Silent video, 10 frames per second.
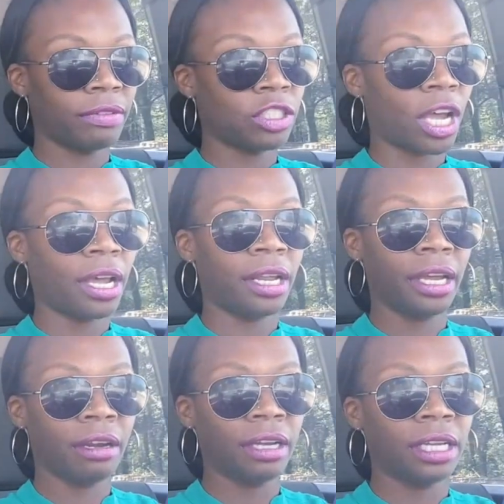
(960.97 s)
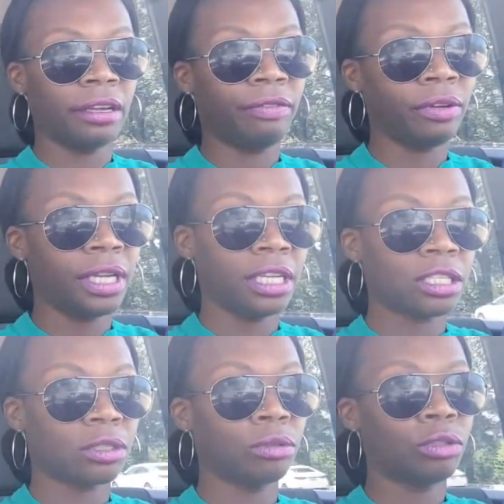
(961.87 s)
vagina area if you
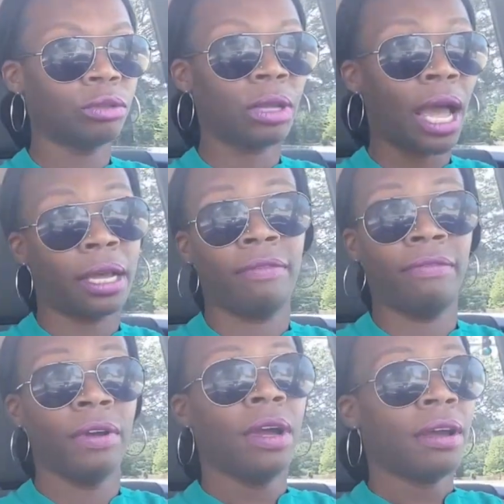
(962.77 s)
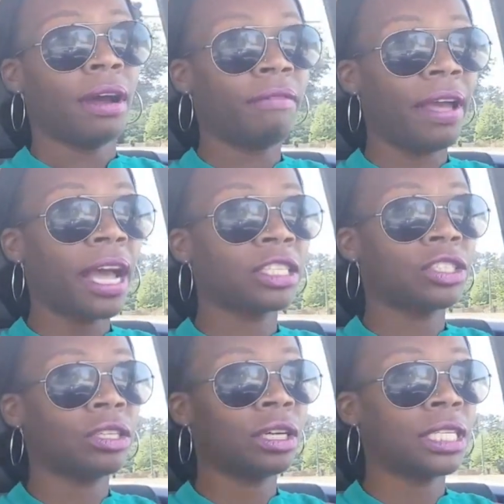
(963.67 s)
need to do like a
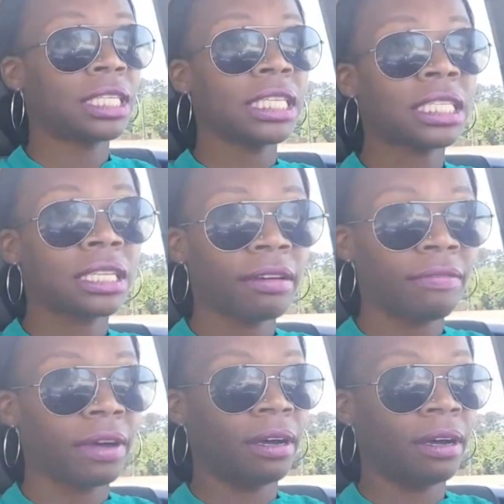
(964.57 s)
vaginal assisted